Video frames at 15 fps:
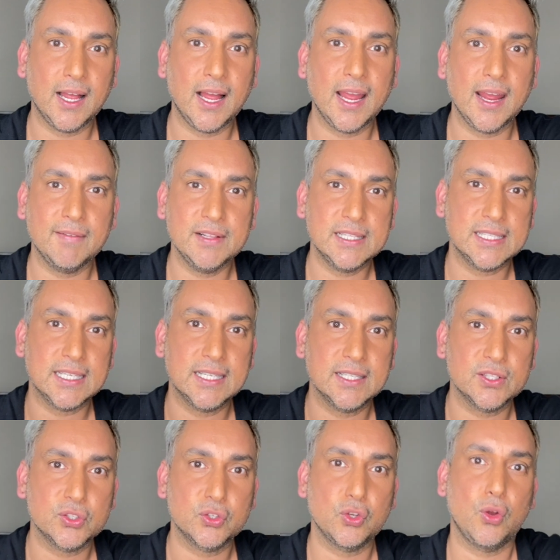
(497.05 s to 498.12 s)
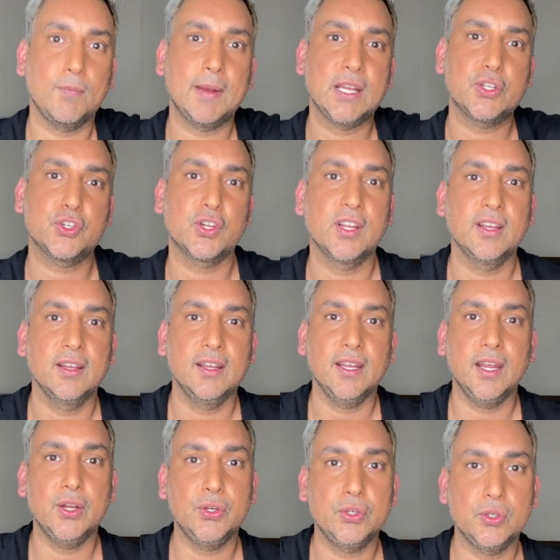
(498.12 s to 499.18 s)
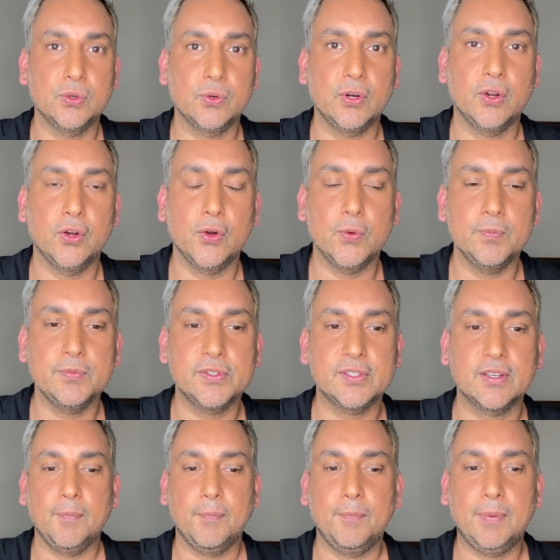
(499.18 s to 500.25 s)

I haven't seen it so much in newer homes,